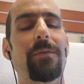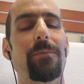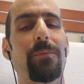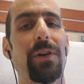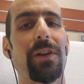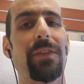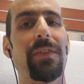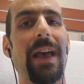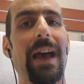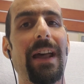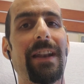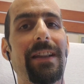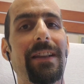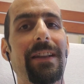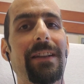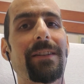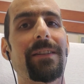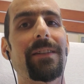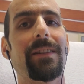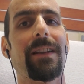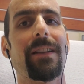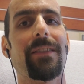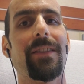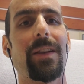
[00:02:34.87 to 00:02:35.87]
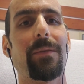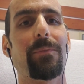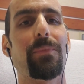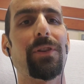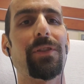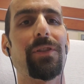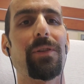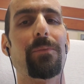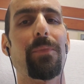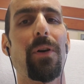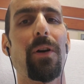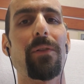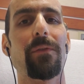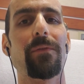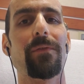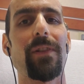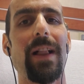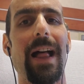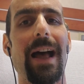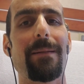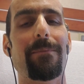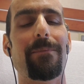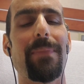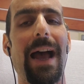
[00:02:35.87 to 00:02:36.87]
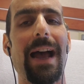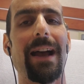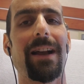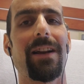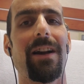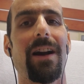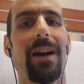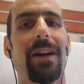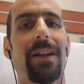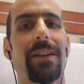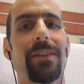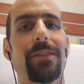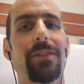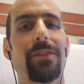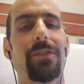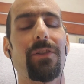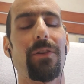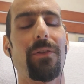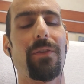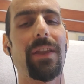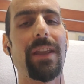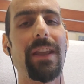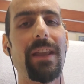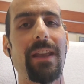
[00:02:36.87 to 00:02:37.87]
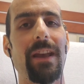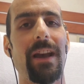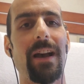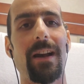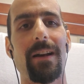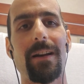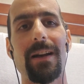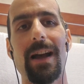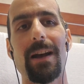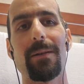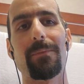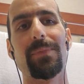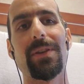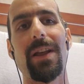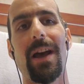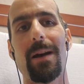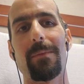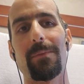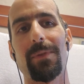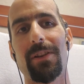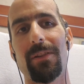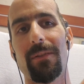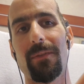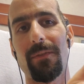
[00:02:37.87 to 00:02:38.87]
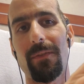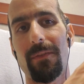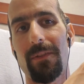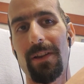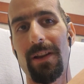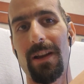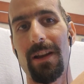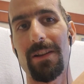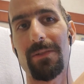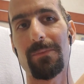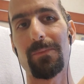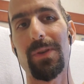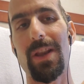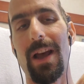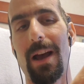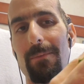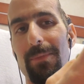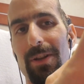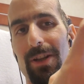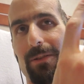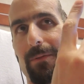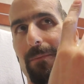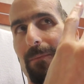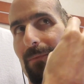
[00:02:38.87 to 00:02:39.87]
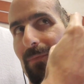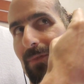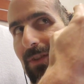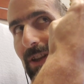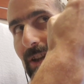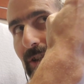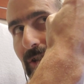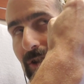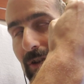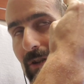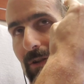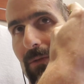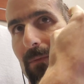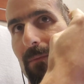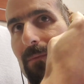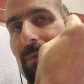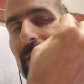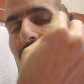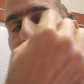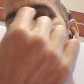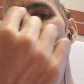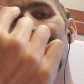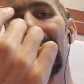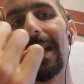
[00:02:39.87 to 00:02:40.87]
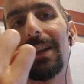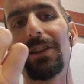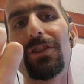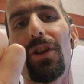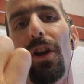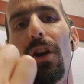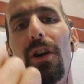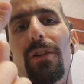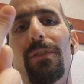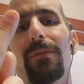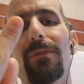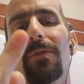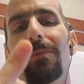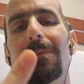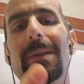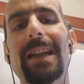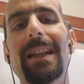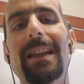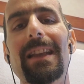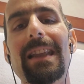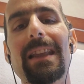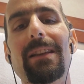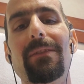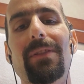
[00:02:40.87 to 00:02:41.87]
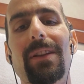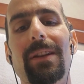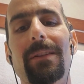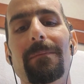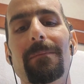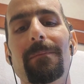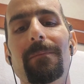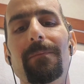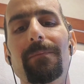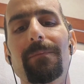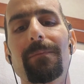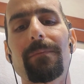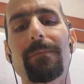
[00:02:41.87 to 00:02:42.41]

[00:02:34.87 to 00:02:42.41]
put that in, and then put the bone flap back on, or the abdominal tissue. It's hard for me to even